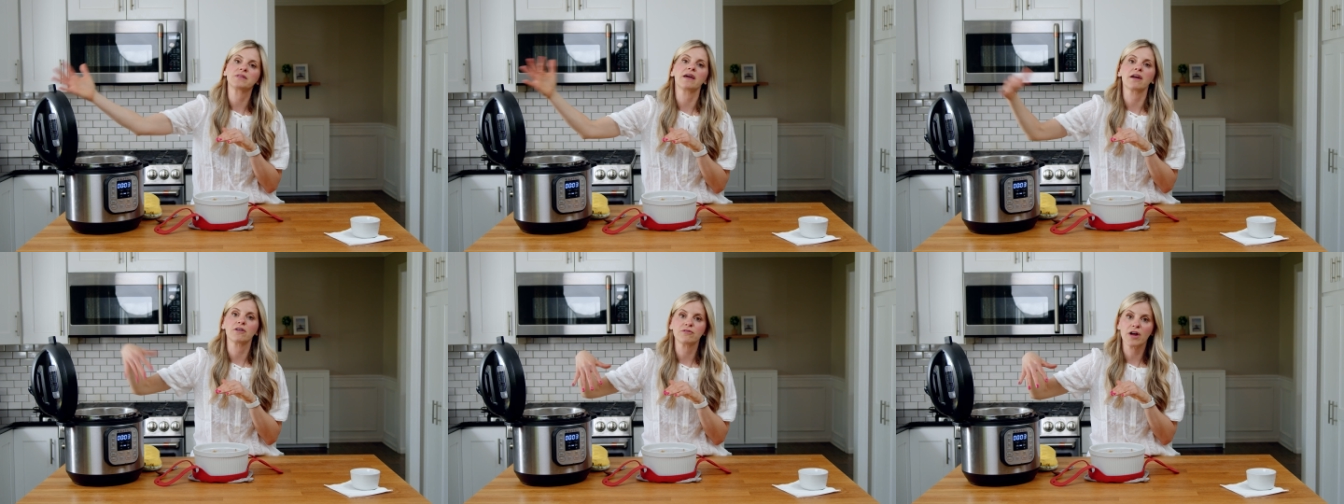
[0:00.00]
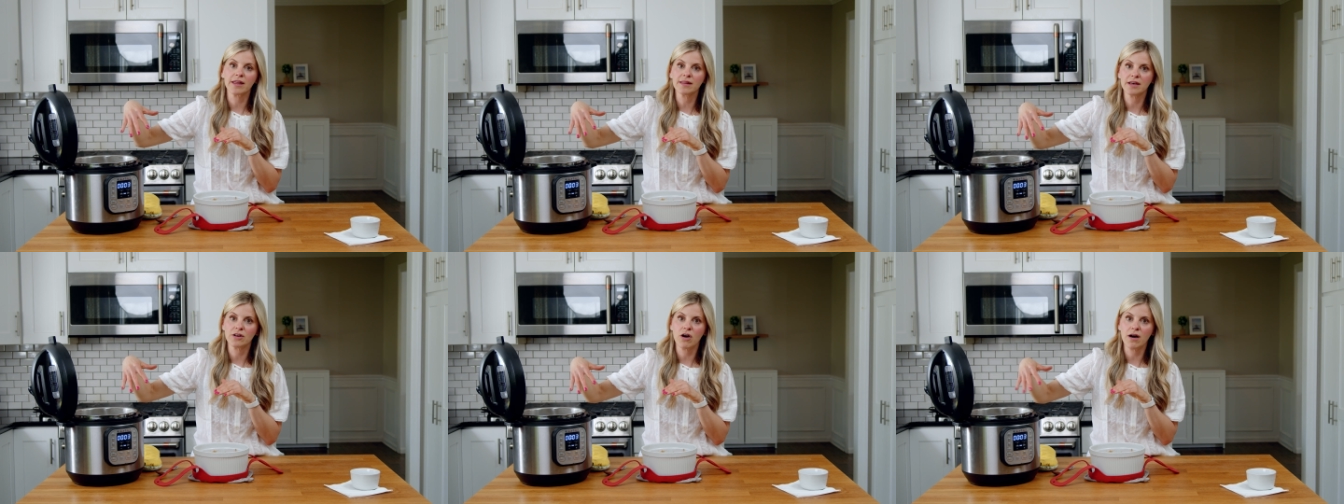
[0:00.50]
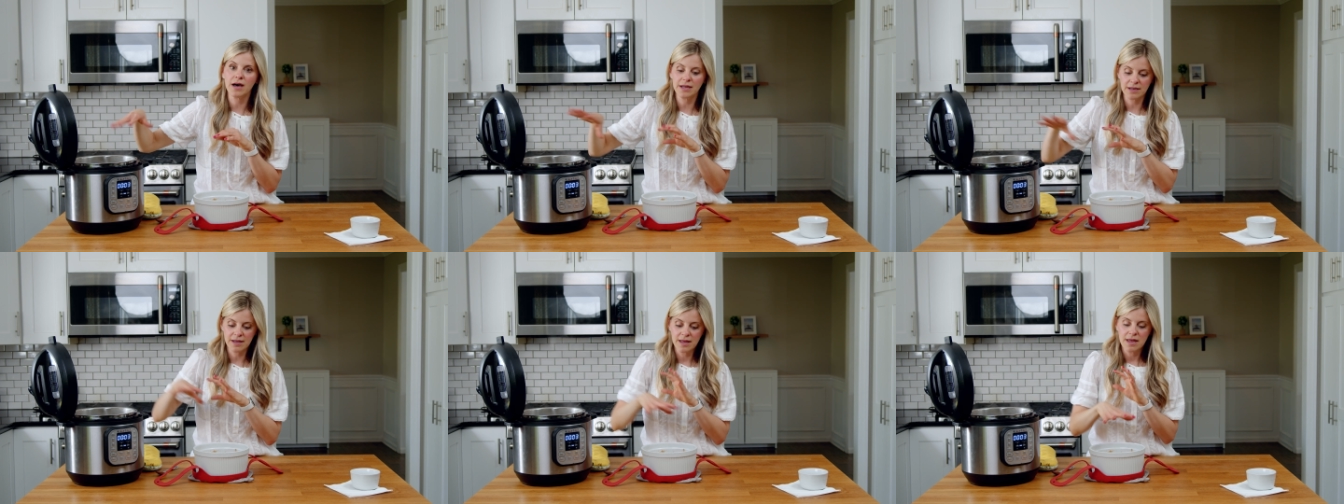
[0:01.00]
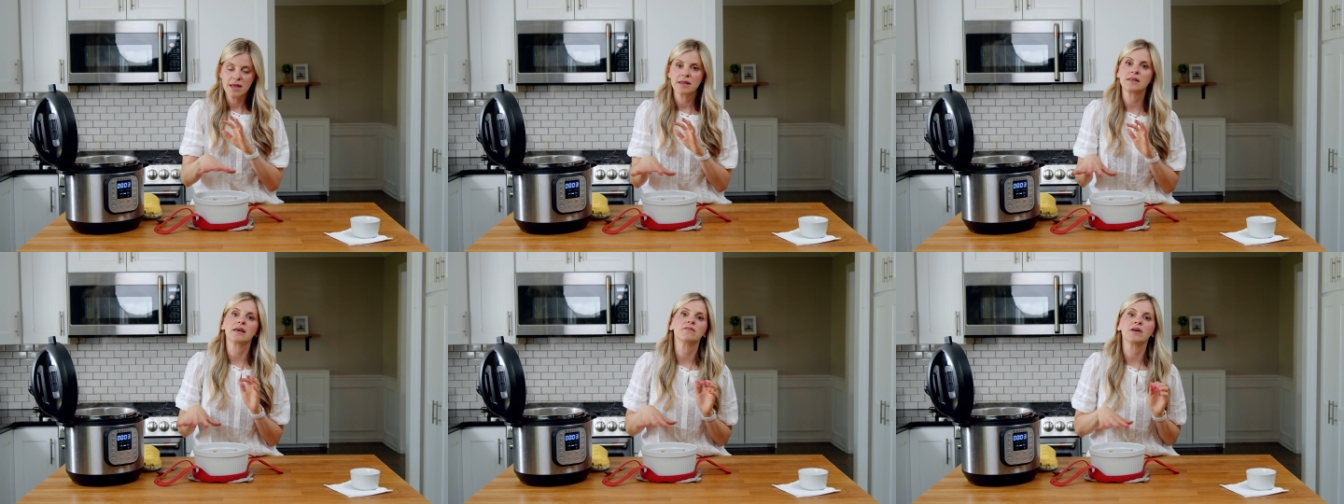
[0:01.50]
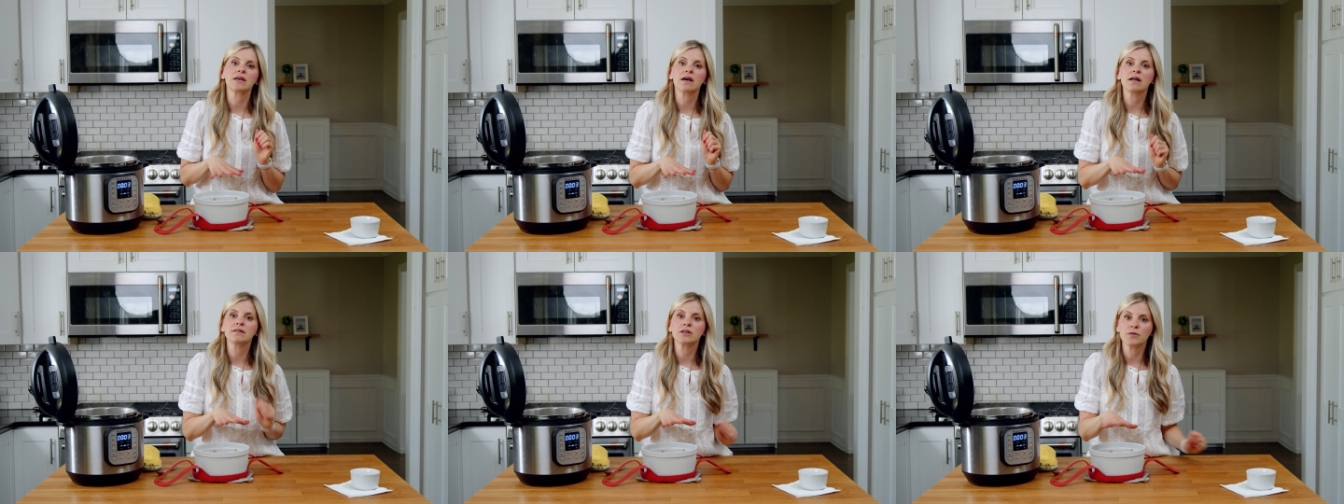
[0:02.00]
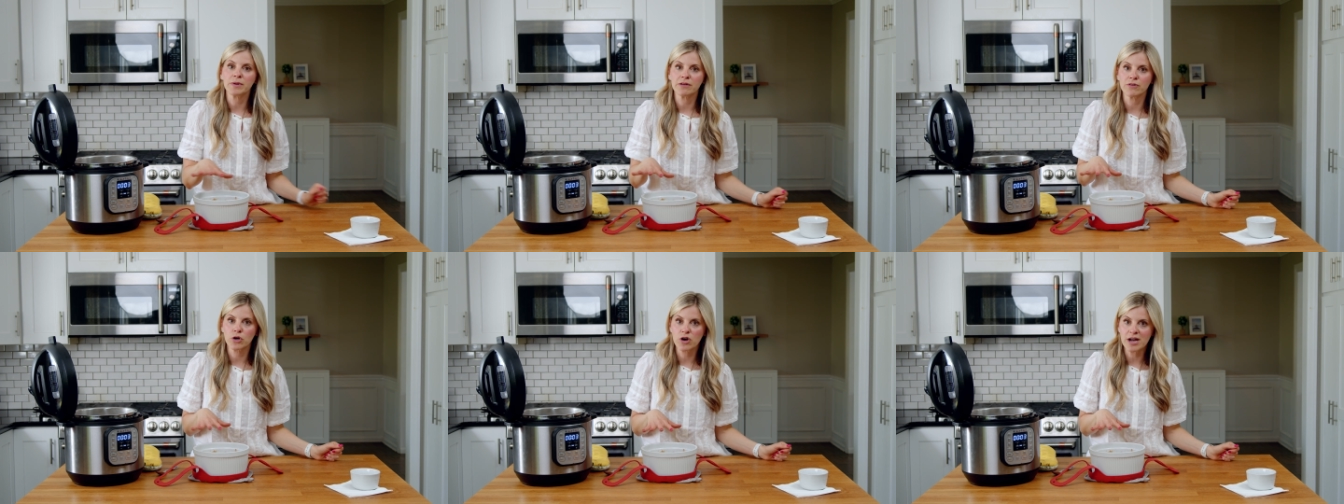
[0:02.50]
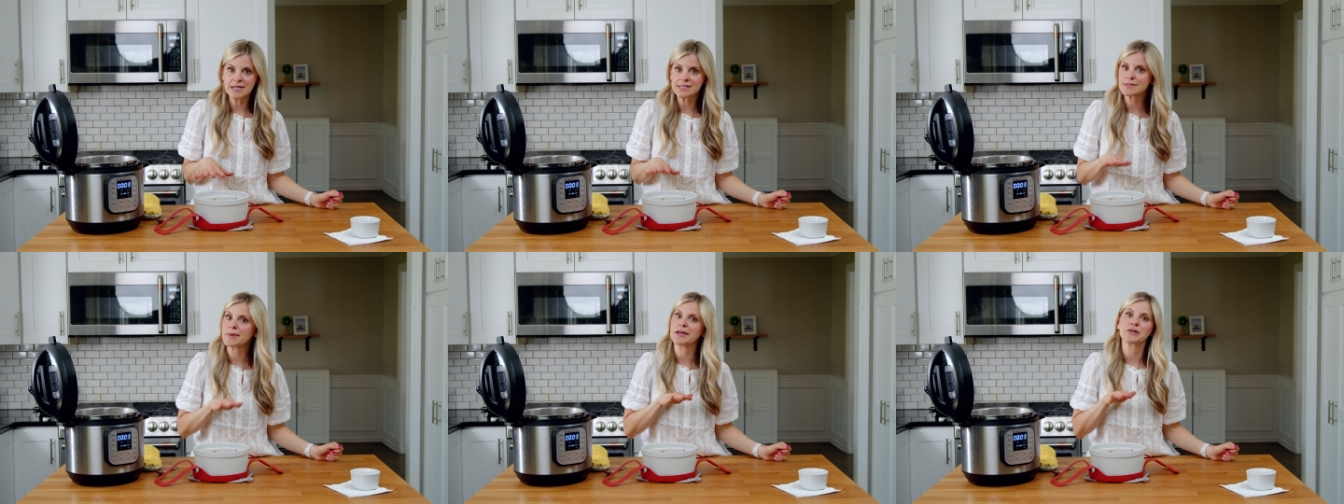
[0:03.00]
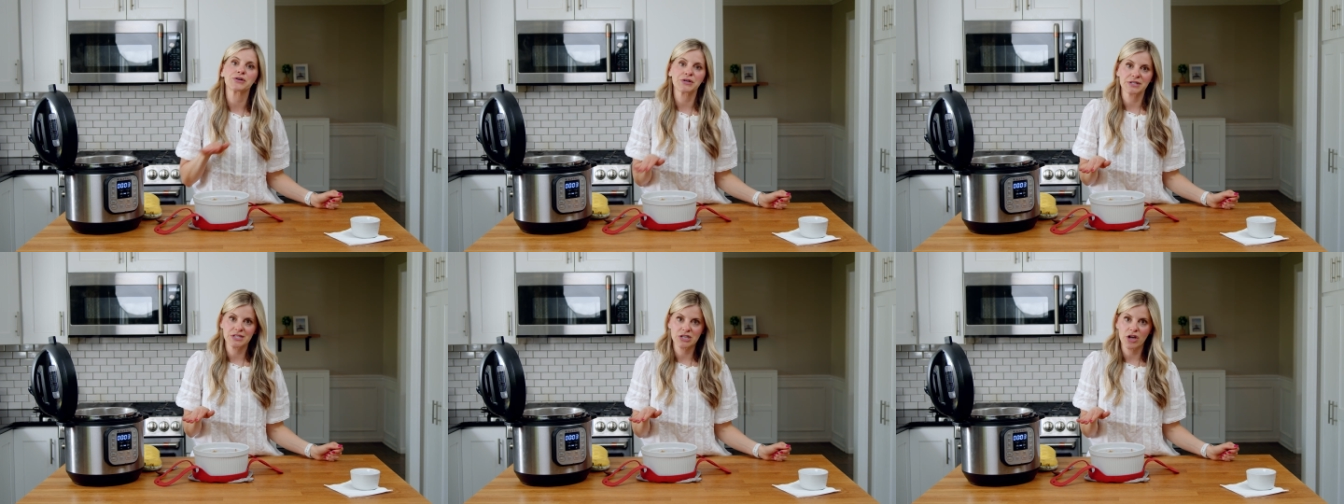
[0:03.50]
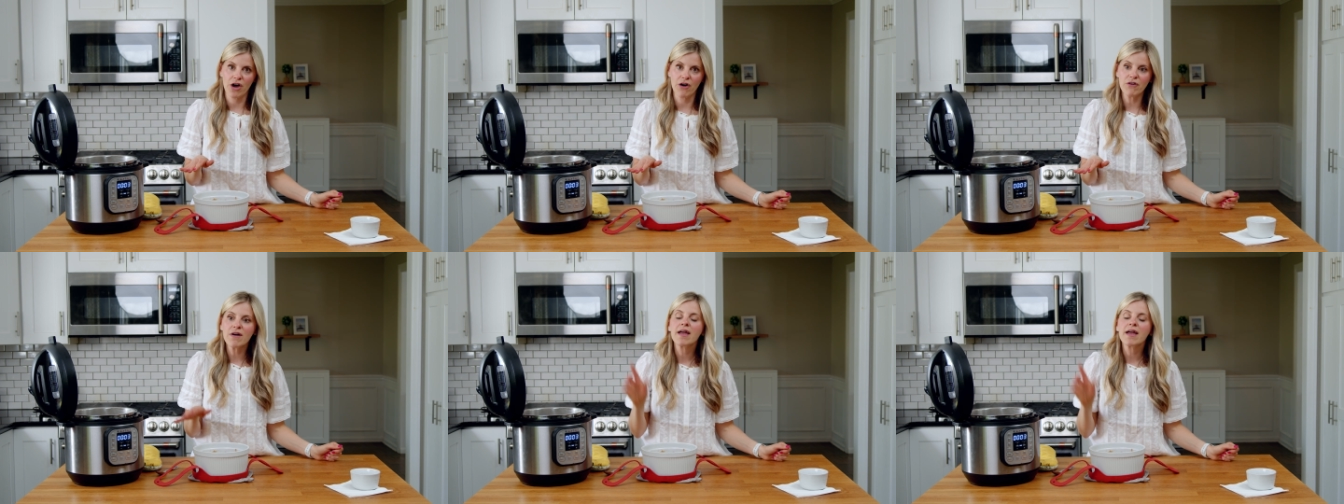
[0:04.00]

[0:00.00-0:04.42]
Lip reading: the air fry lid on, give it a little bit of a crisp, and you're good to go.